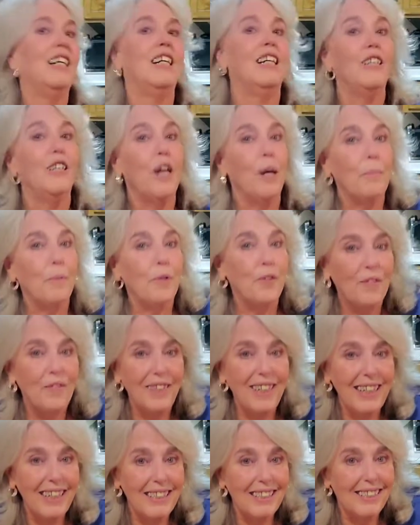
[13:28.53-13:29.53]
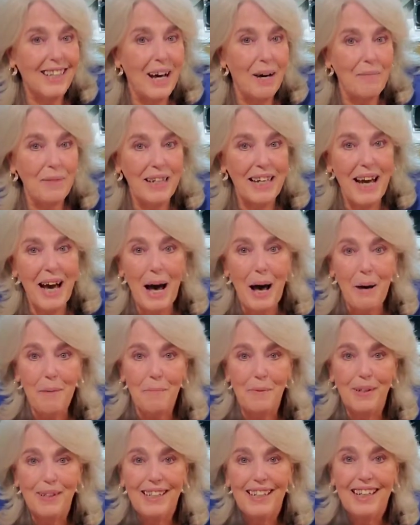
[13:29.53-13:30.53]
Number 3 is coming
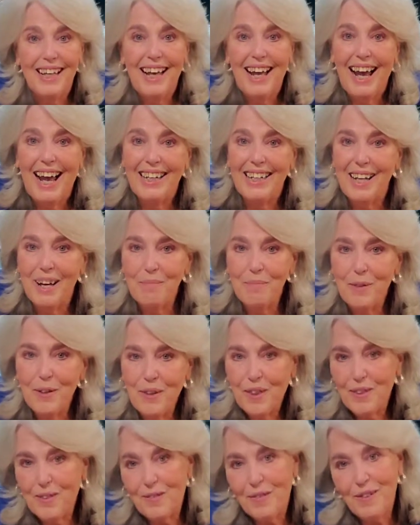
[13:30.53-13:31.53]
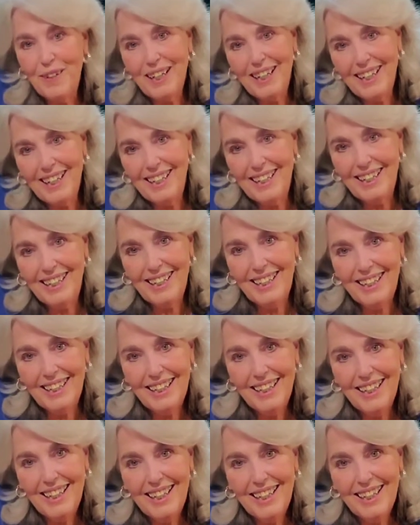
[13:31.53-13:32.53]
up, and number 3
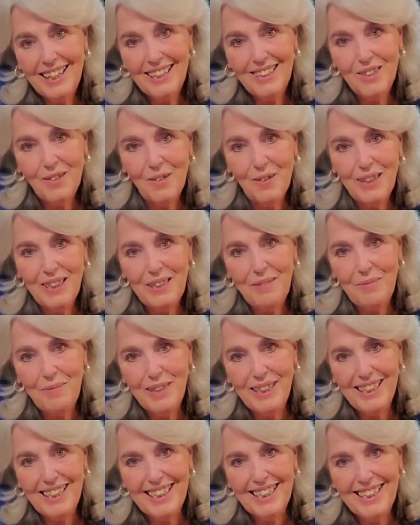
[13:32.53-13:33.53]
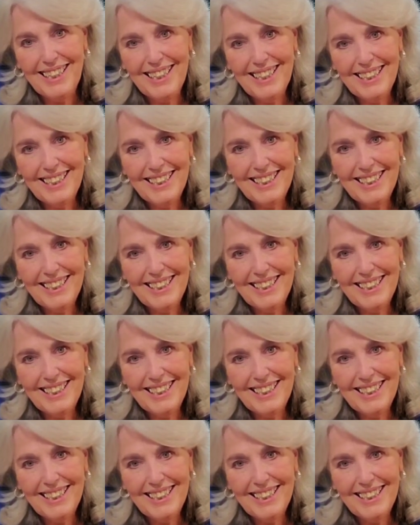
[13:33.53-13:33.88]
is going to be